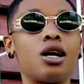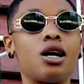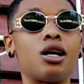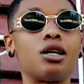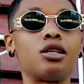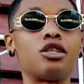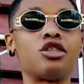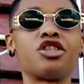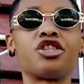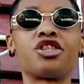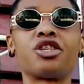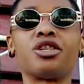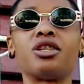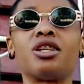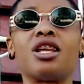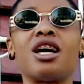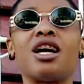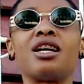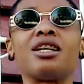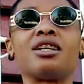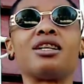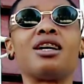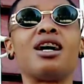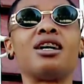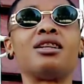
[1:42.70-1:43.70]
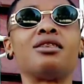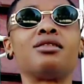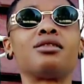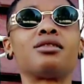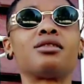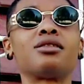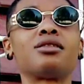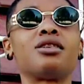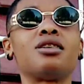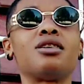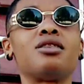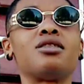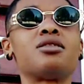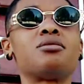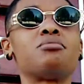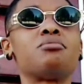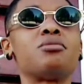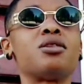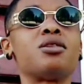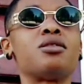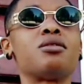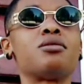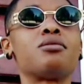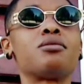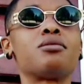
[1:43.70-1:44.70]
and shit like that. Isn't
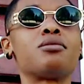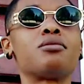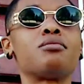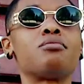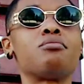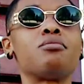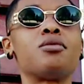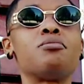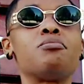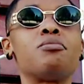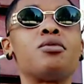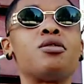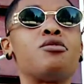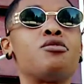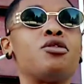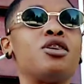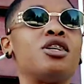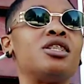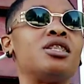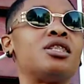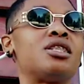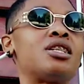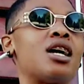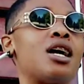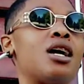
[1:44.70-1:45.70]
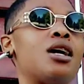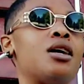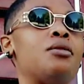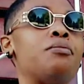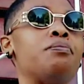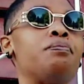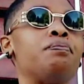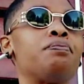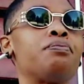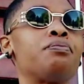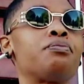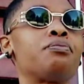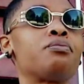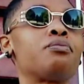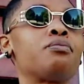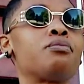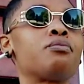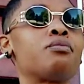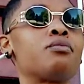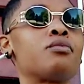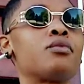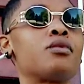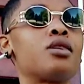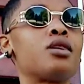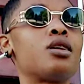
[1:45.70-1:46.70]
it? Remember one time
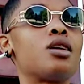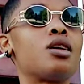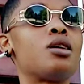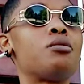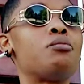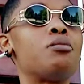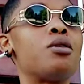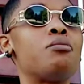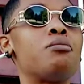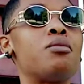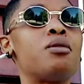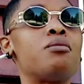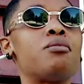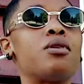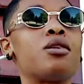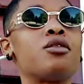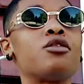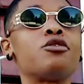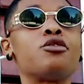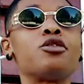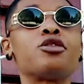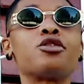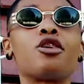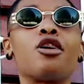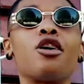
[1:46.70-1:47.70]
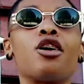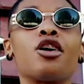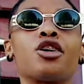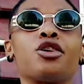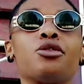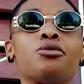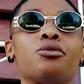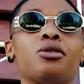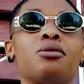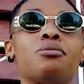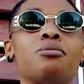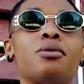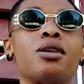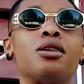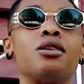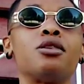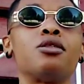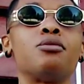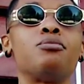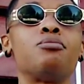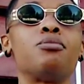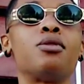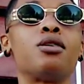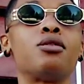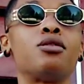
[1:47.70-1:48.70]
him and my mother was arguing. My
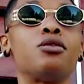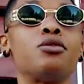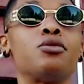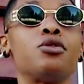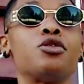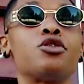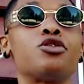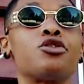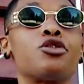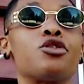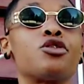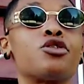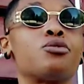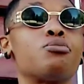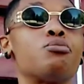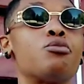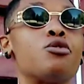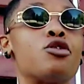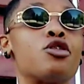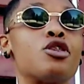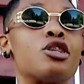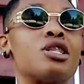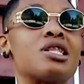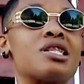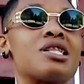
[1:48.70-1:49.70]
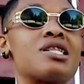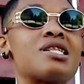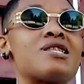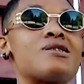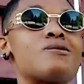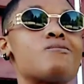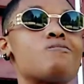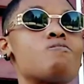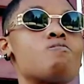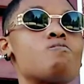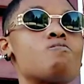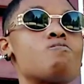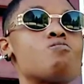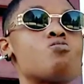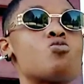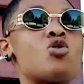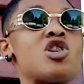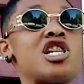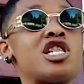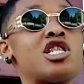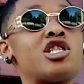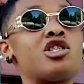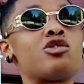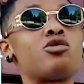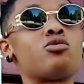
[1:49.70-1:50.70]
little brother was just born,
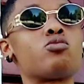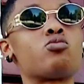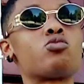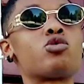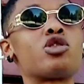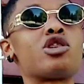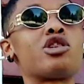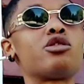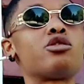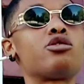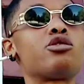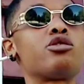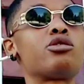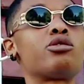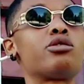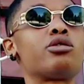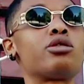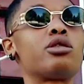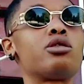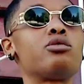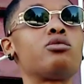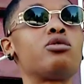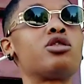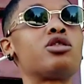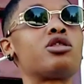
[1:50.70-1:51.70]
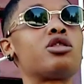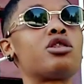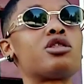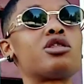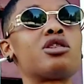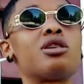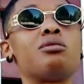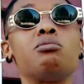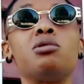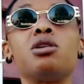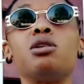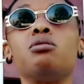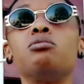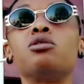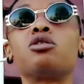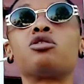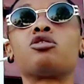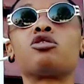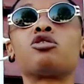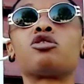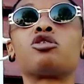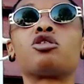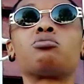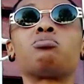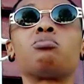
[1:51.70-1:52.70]
and he was just a baby.
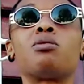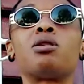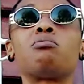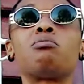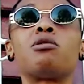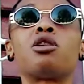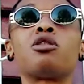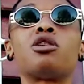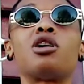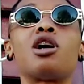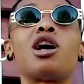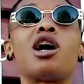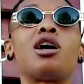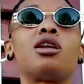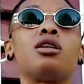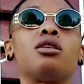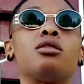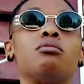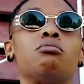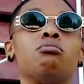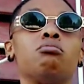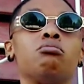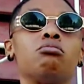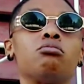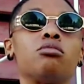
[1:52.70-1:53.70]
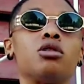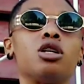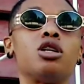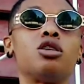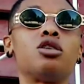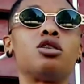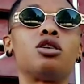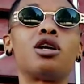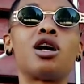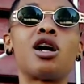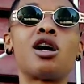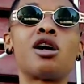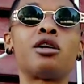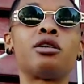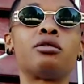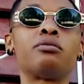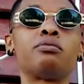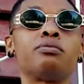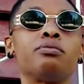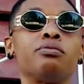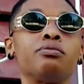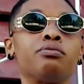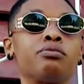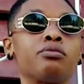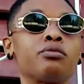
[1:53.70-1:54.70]
So my mother had him in her
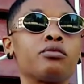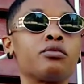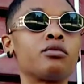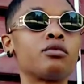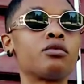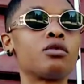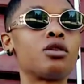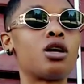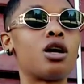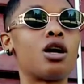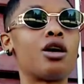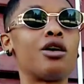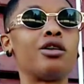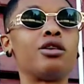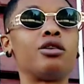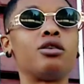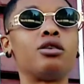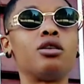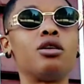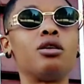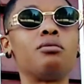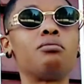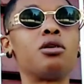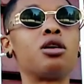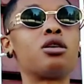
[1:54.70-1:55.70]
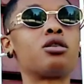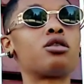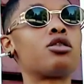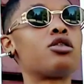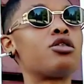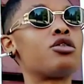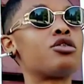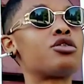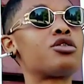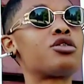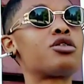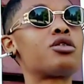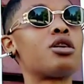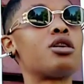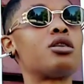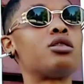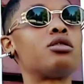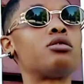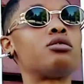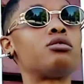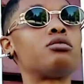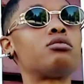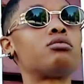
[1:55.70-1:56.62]
hand, and them a cuss, and